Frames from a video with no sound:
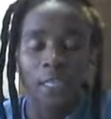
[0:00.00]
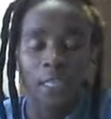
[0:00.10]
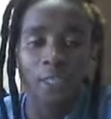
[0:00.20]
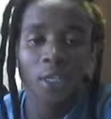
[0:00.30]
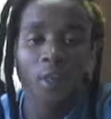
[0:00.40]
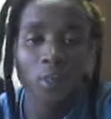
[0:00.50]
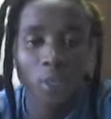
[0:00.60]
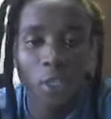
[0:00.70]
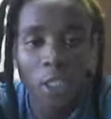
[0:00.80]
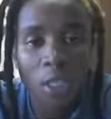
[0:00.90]
the
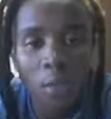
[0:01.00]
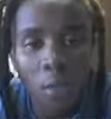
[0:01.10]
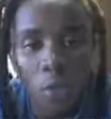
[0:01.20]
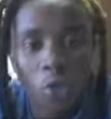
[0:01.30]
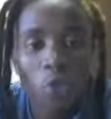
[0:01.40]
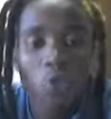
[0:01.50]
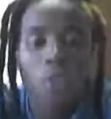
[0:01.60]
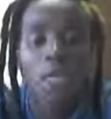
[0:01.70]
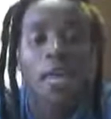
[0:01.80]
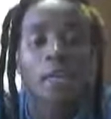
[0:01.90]
table's not,
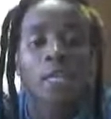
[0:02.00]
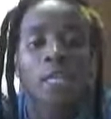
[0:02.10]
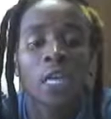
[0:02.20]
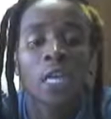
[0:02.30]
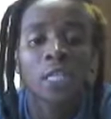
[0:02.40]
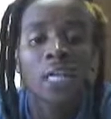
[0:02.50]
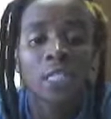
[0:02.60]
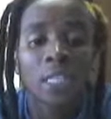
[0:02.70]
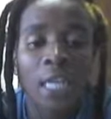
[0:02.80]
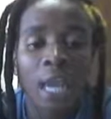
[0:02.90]
it
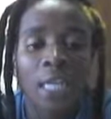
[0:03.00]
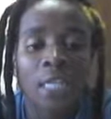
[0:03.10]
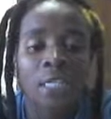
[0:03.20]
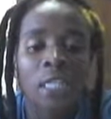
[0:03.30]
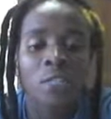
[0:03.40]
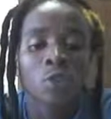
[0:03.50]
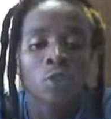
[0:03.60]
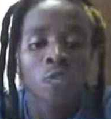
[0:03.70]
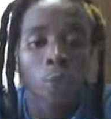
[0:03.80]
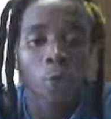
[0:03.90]
does
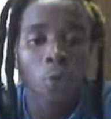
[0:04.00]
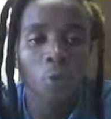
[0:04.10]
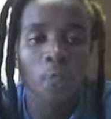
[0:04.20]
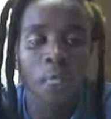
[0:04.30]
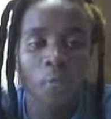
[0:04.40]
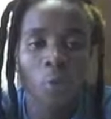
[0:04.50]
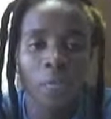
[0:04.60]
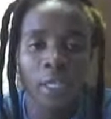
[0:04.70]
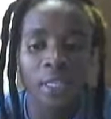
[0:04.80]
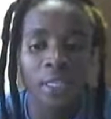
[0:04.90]
not supposed to be the
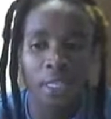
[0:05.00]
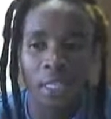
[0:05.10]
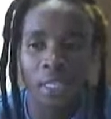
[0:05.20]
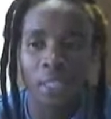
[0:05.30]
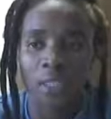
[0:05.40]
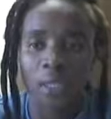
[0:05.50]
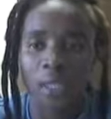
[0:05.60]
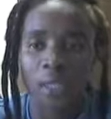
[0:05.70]
way this is,